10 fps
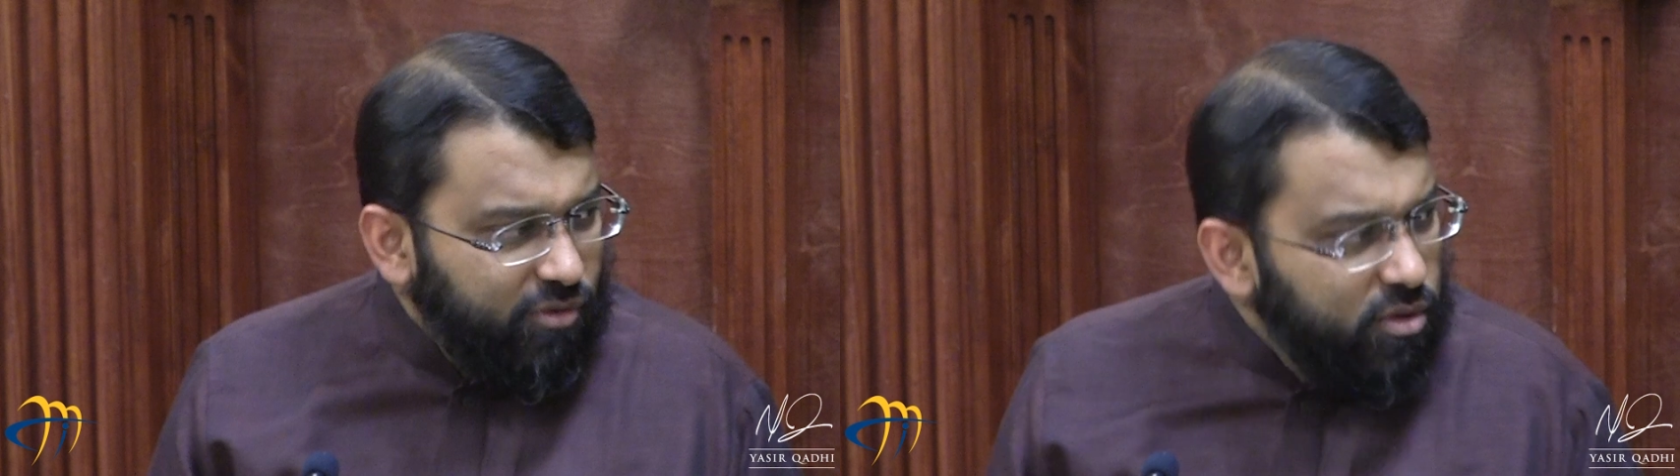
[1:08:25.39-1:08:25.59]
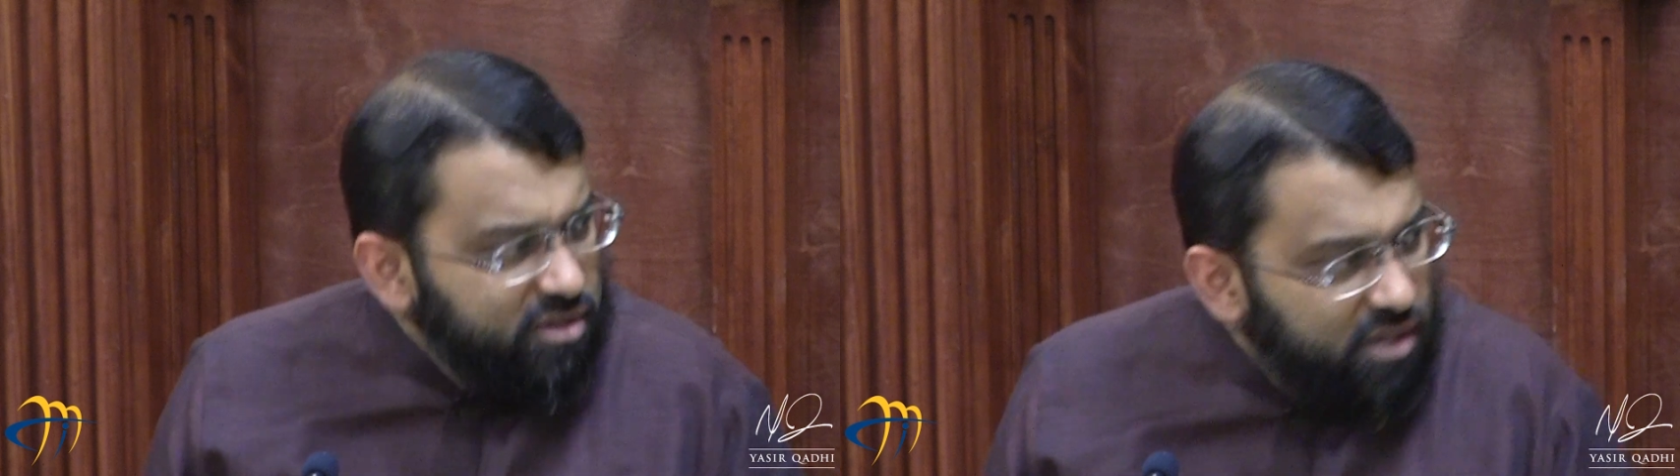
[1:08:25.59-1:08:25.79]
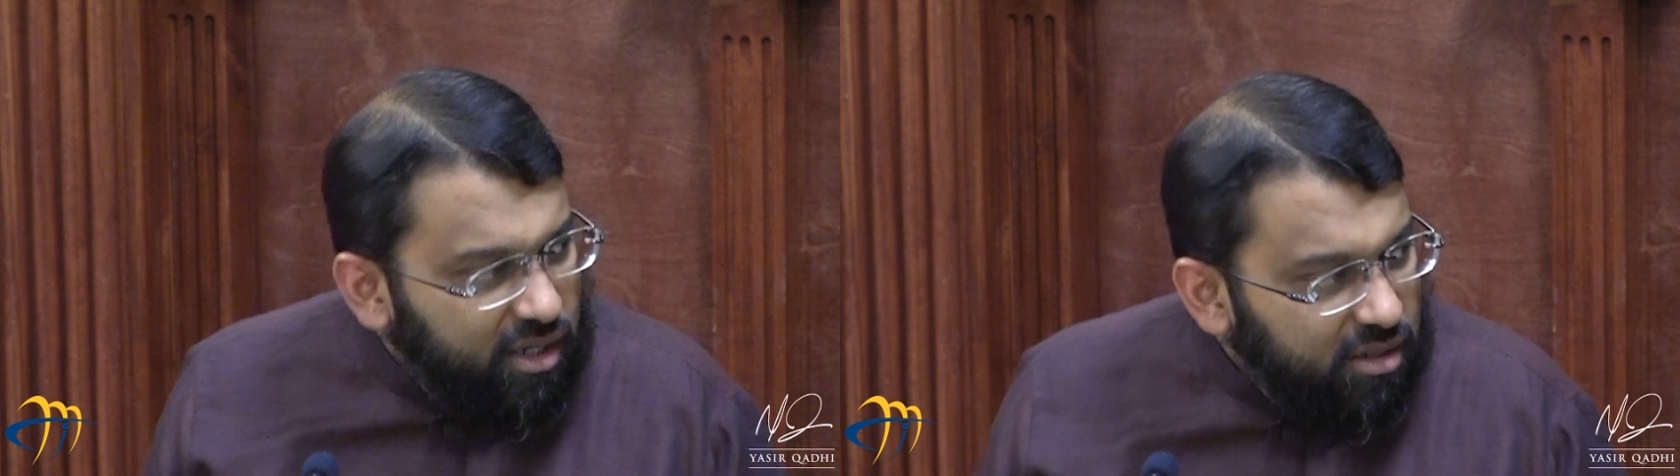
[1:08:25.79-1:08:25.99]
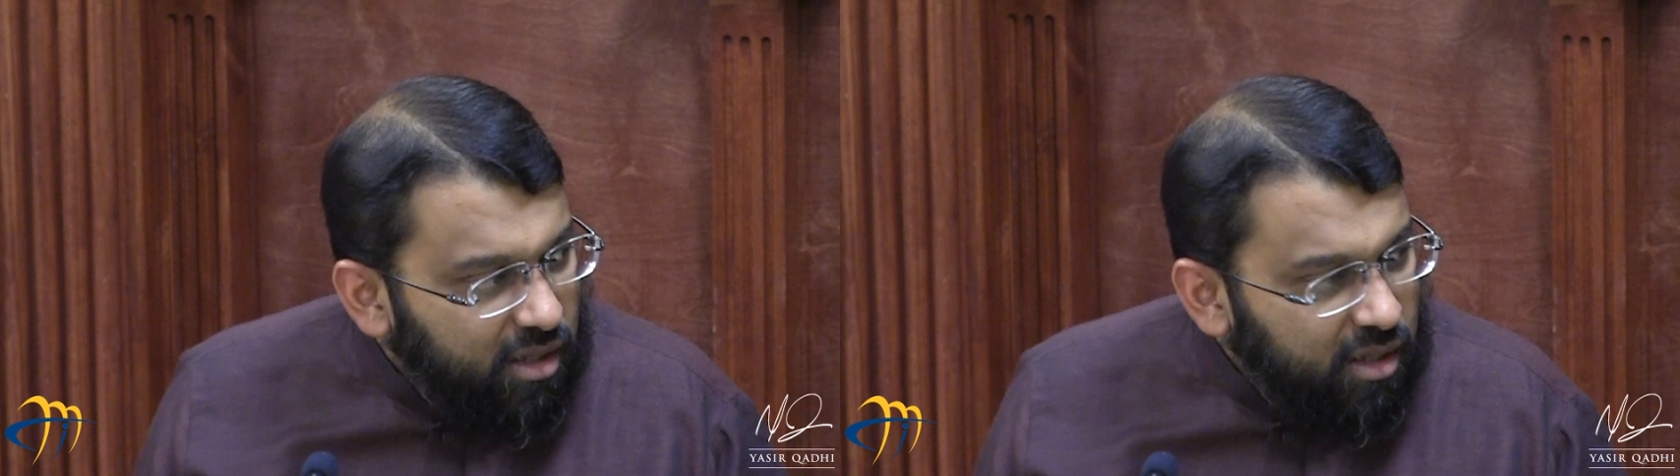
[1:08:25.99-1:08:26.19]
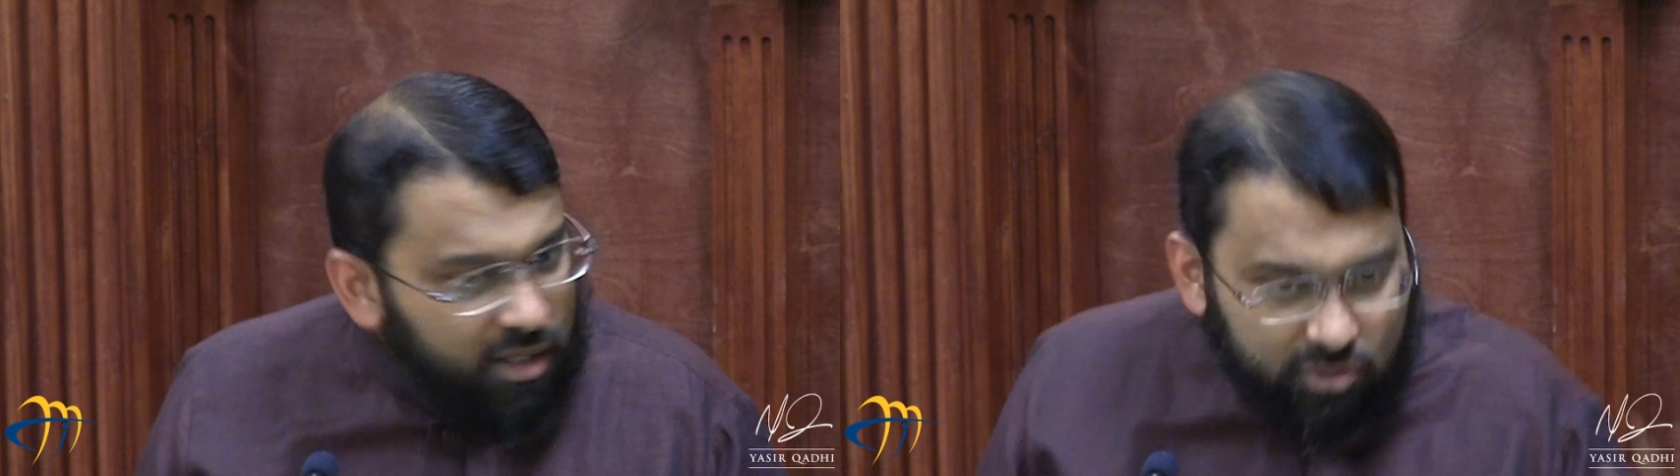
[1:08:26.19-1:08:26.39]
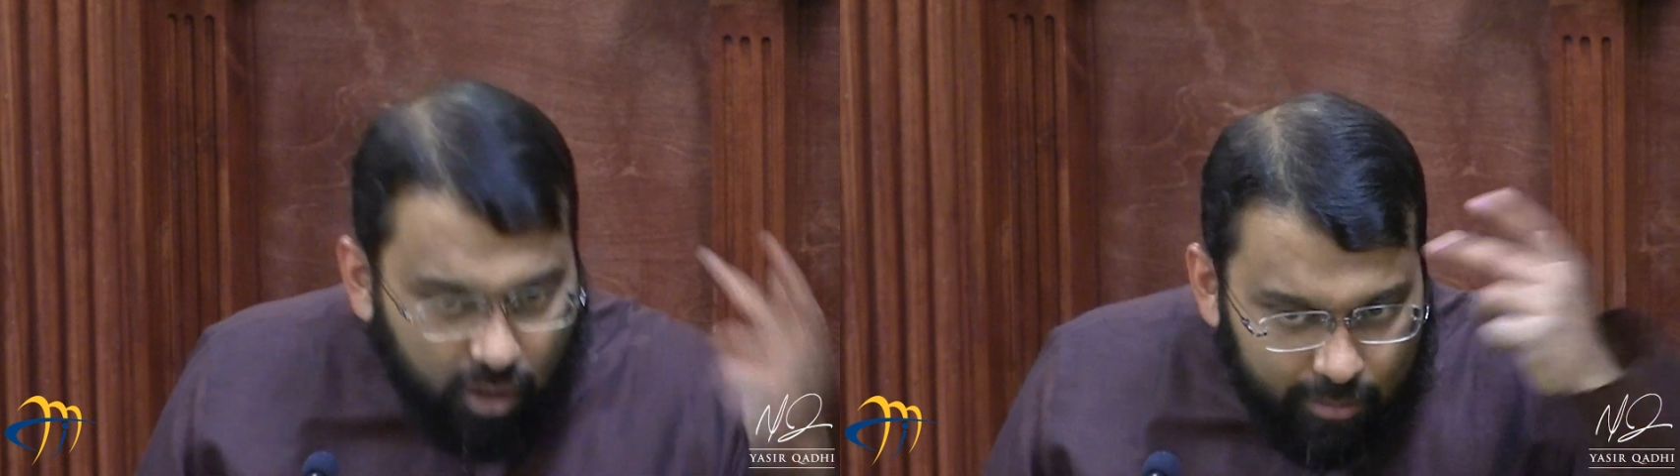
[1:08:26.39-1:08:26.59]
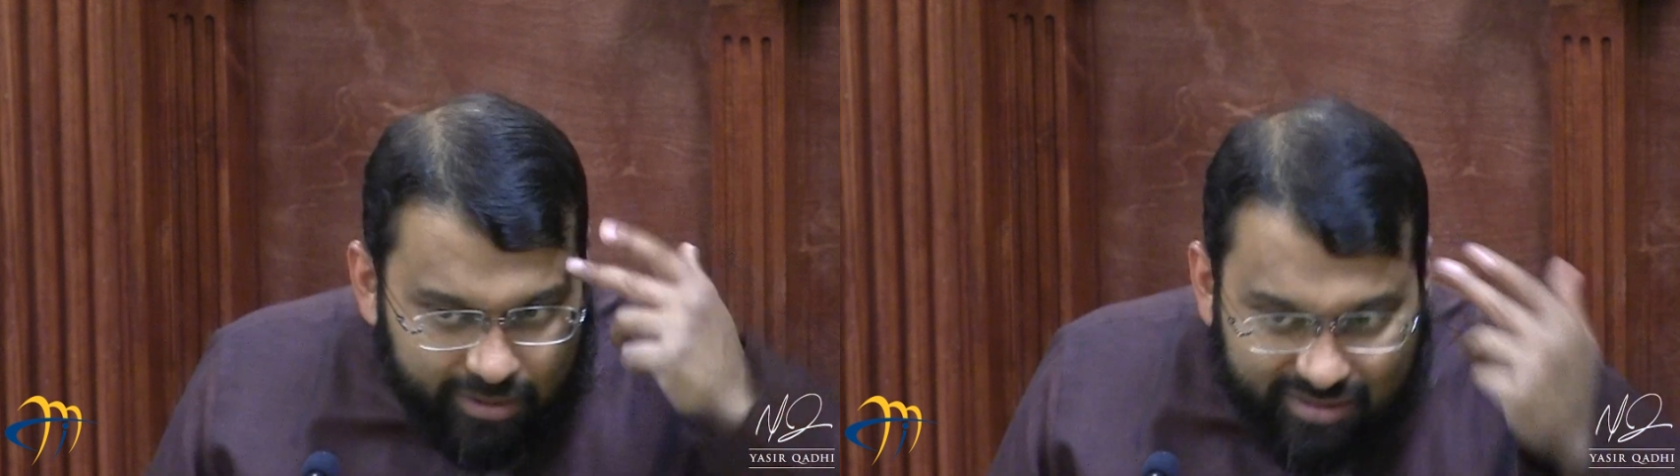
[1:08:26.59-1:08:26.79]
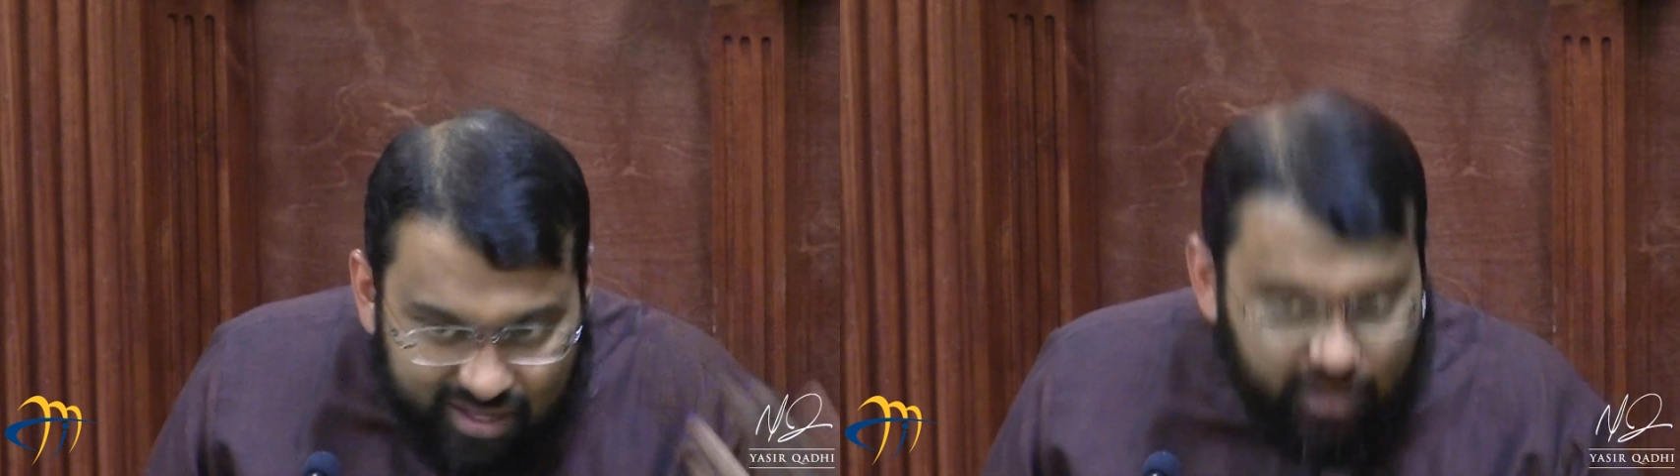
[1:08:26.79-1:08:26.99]
Of course not. It's
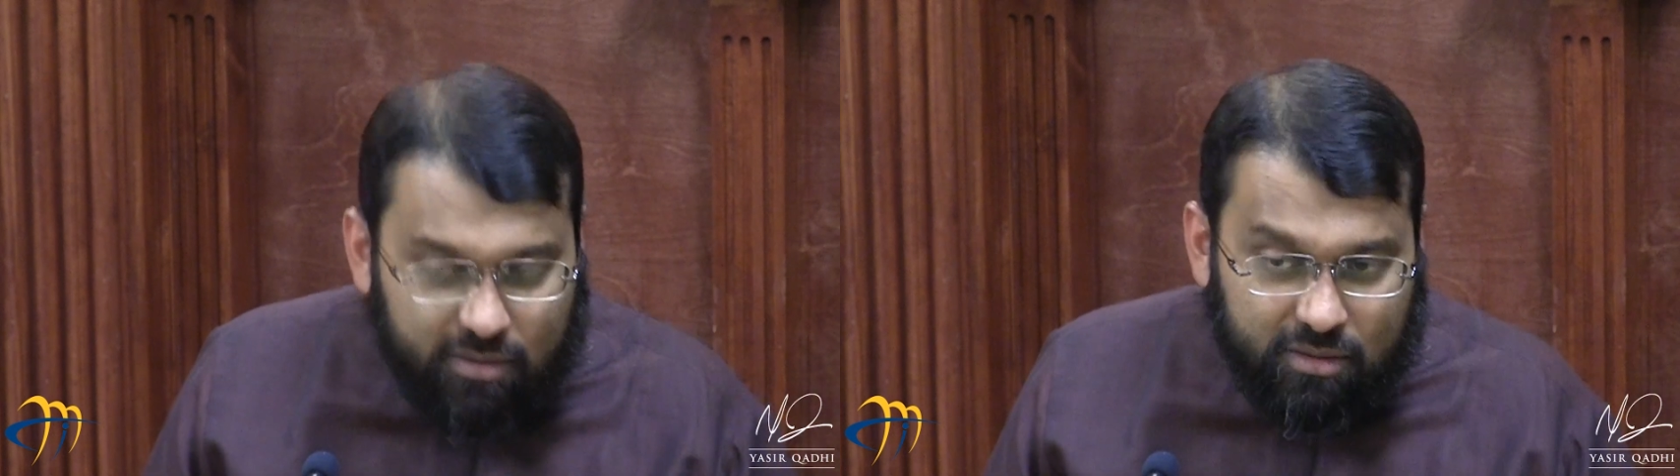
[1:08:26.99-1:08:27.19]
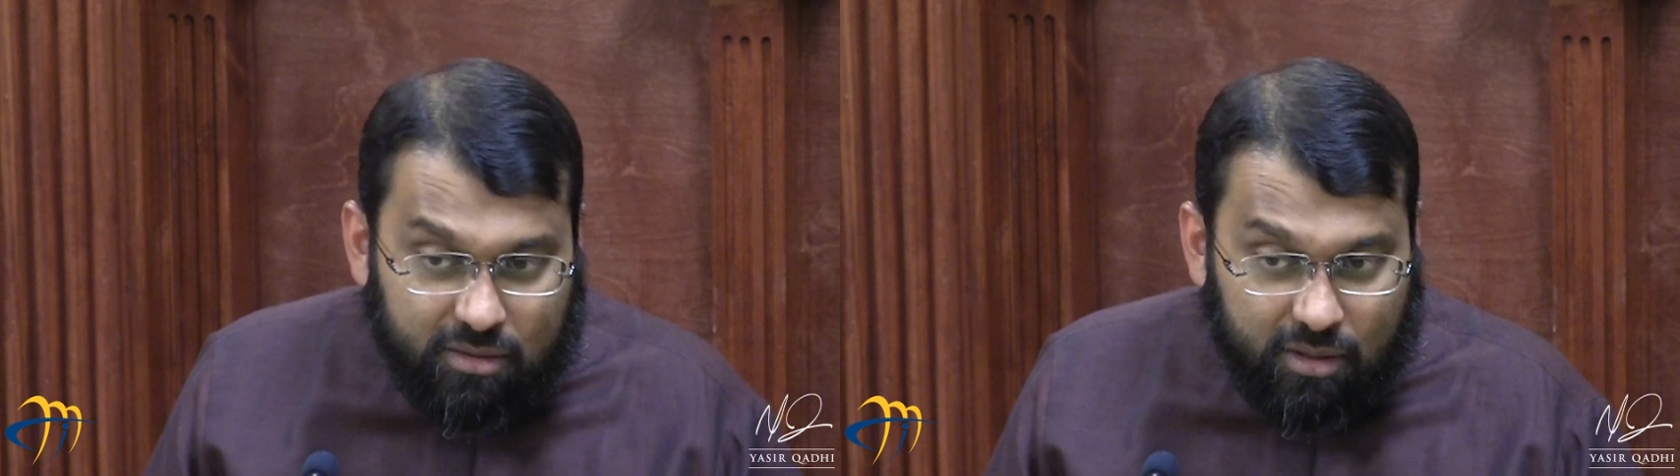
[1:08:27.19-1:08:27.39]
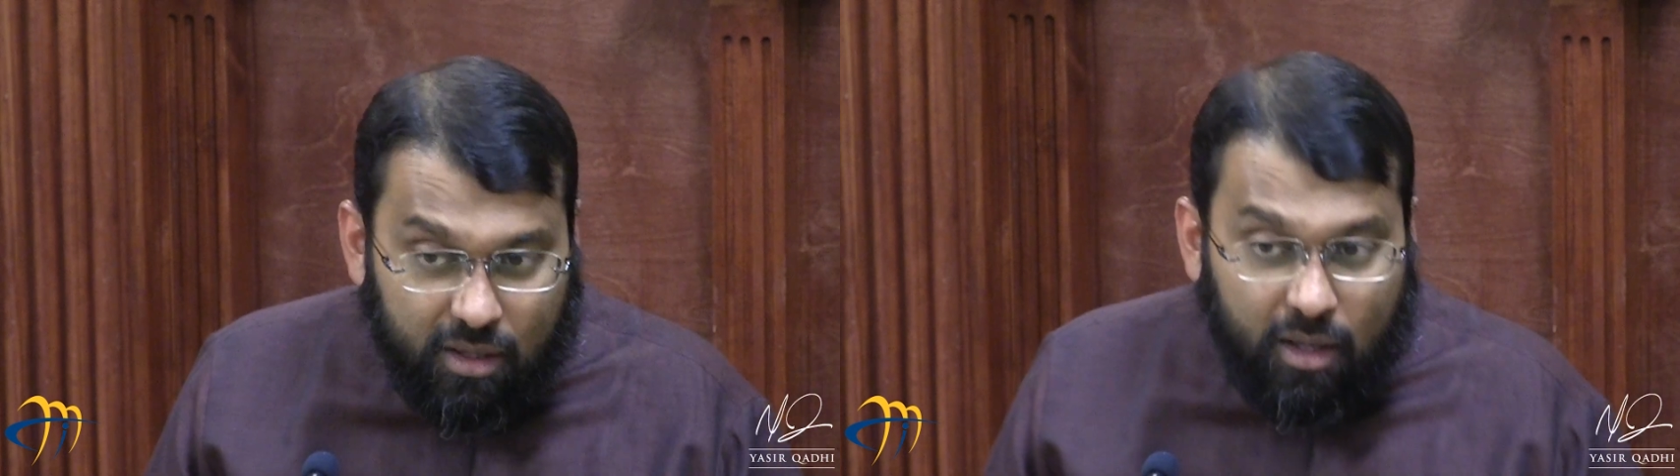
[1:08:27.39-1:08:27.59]
common sense.